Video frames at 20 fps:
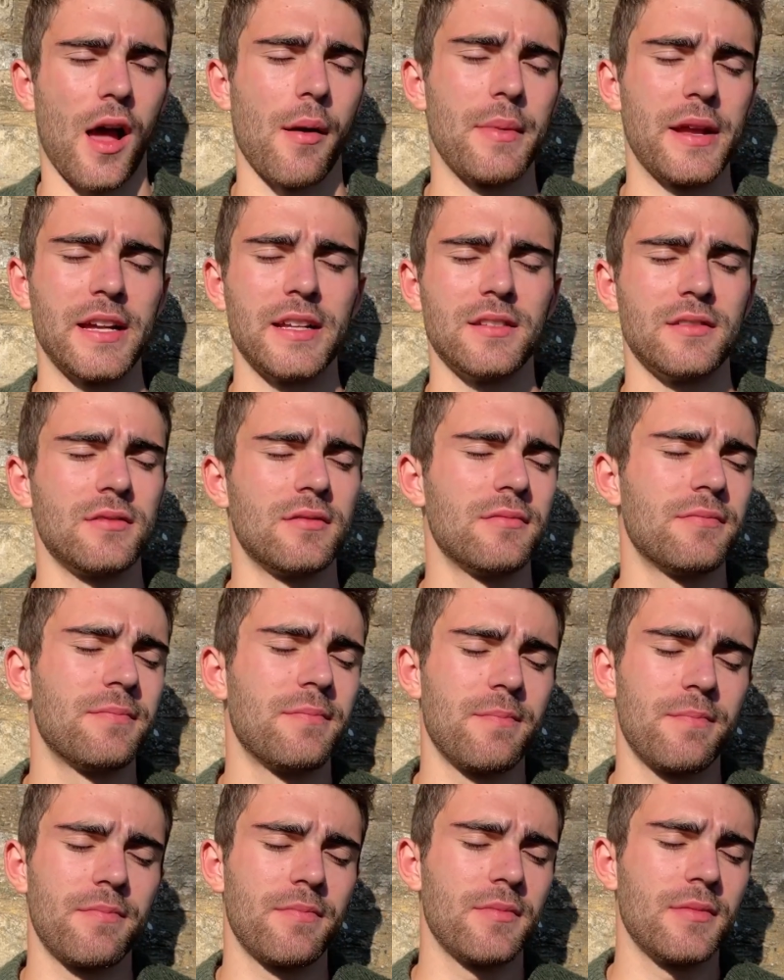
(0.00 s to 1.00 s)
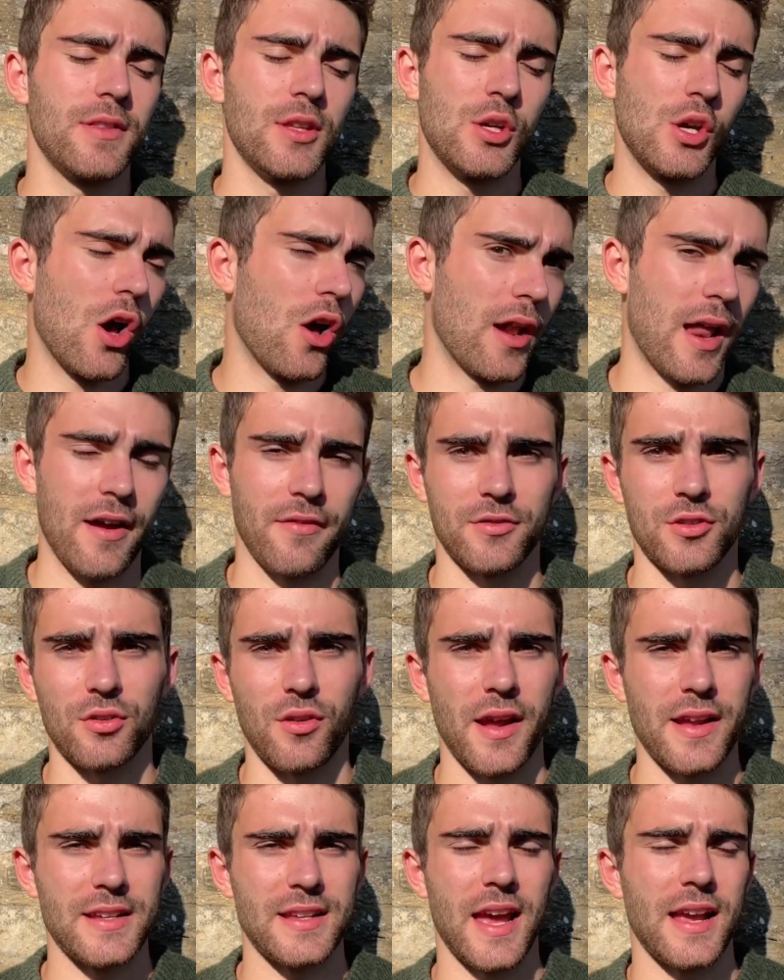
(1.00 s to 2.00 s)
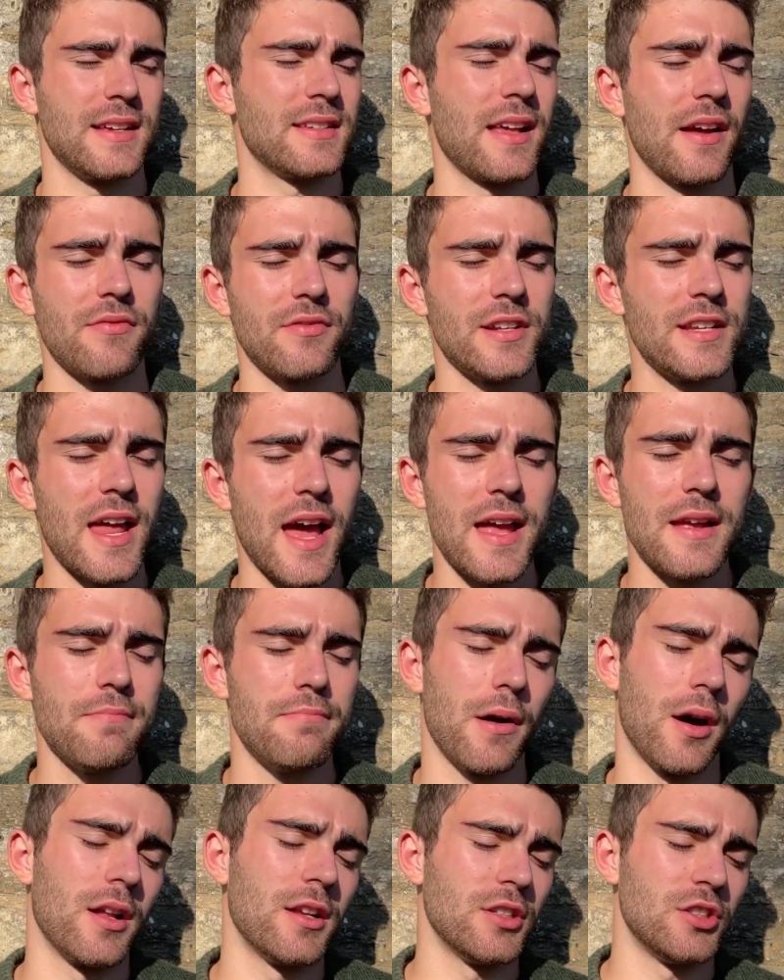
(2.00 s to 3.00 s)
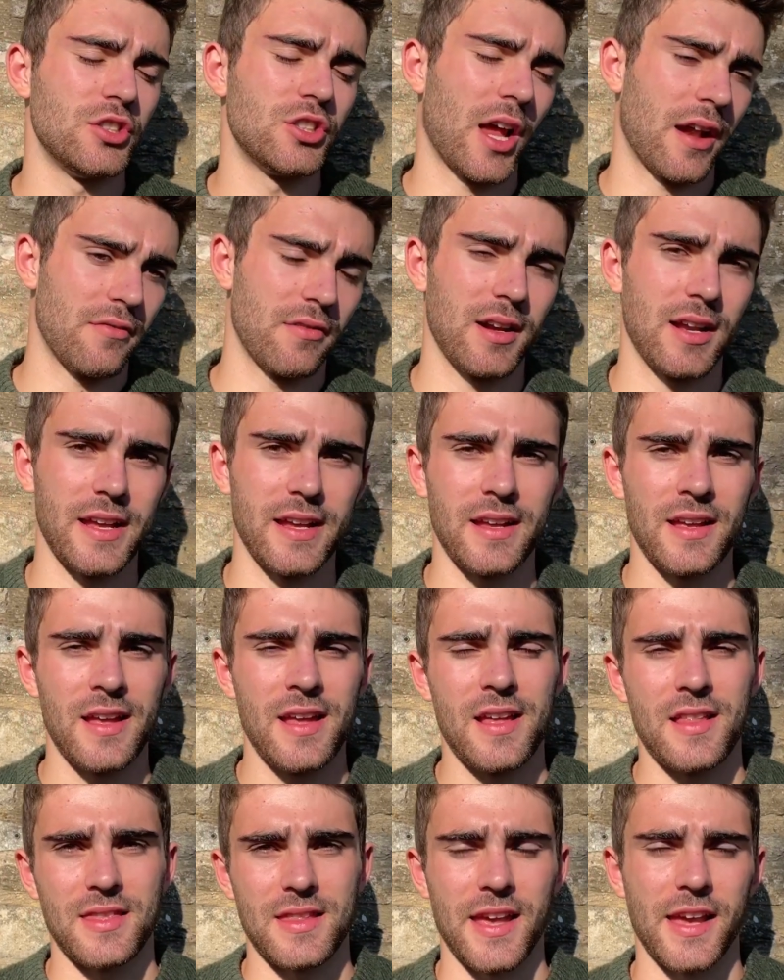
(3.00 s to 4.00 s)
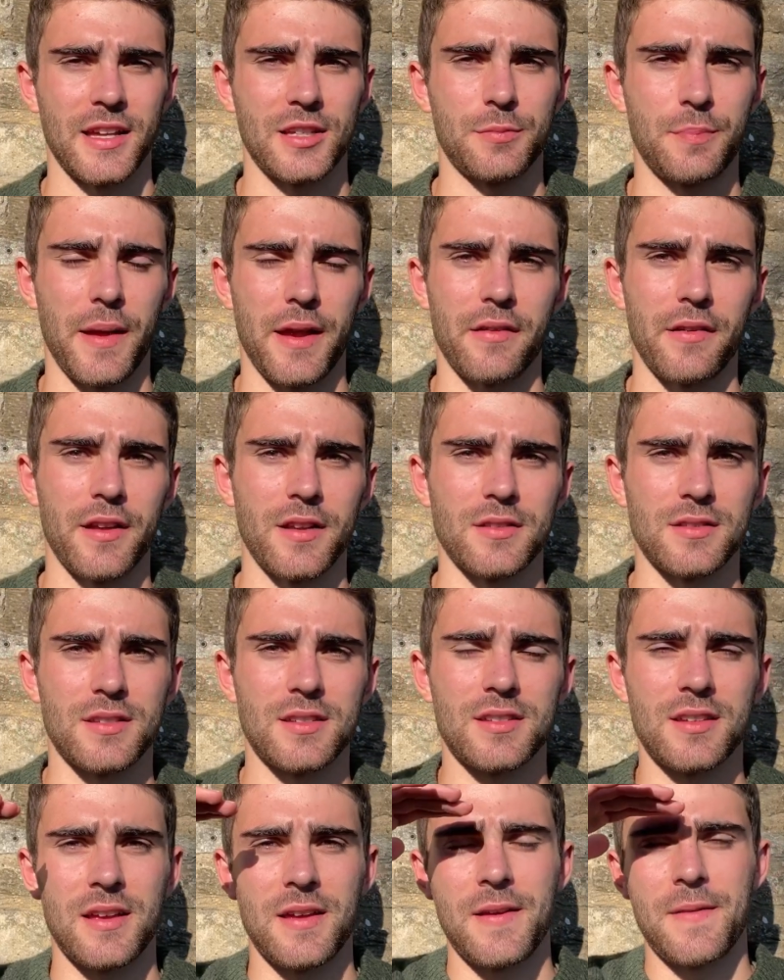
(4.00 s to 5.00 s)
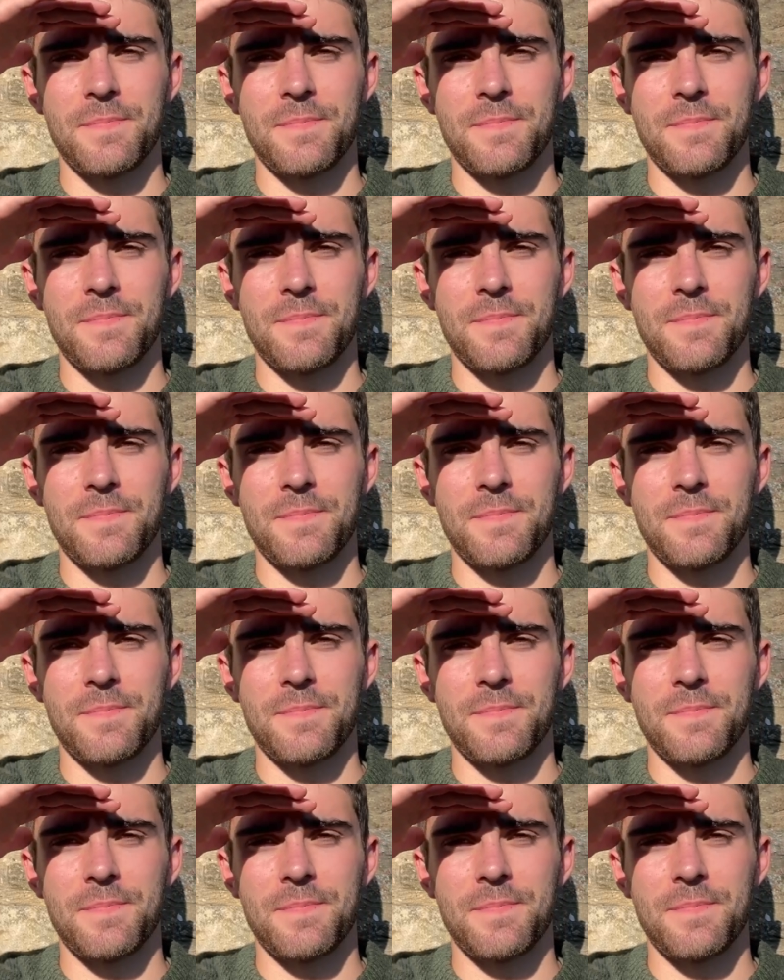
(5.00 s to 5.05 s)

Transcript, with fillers: I mean, you can't have great days every day, but generally the experience